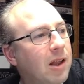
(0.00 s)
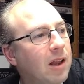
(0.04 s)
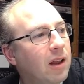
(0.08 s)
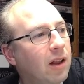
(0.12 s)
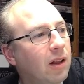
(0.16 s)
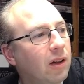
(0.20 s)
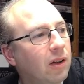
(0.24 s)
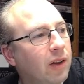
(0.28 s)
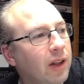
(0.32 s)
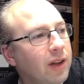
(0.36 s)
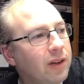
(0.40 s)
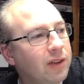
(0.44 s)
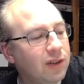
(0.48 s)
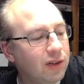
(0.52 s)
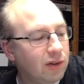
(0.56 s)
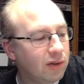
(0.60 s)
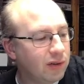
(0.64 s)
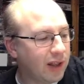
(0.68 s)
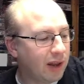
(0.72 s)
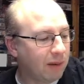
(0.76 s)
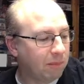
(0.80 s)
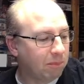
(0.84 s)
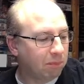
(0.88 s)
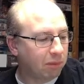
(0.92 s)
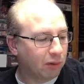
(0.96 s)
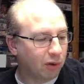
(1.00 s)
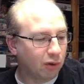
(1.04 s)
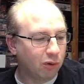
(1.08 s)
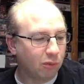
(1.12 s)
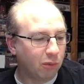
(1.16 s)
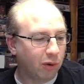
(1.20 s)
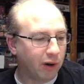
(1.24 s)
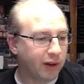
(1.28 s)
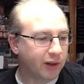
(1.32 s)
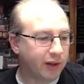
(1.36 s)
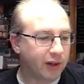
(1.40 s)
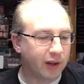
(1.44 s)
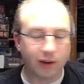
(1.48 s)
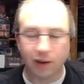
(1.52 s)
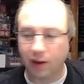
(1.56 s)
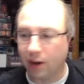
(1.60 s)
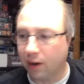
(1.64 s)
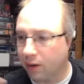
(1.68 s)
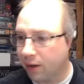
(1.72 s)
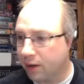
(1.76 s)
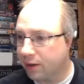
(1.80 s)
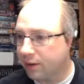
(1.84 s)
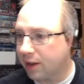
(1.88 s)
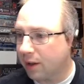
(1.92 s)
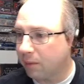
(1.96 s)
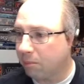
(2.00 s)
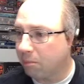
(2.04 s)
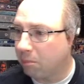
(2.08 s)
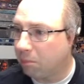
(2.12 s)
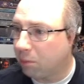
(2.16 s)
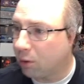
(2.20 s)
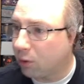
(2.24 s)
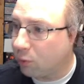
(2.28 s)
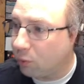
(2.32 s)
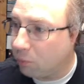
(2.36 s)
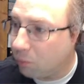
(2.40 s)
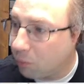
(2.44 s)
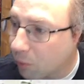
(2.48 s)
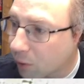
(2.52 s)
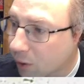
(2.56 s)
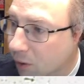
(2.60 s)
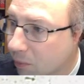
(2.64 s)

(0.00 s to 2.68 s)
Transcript: let's do that blue one again. I like that blue, but we're going to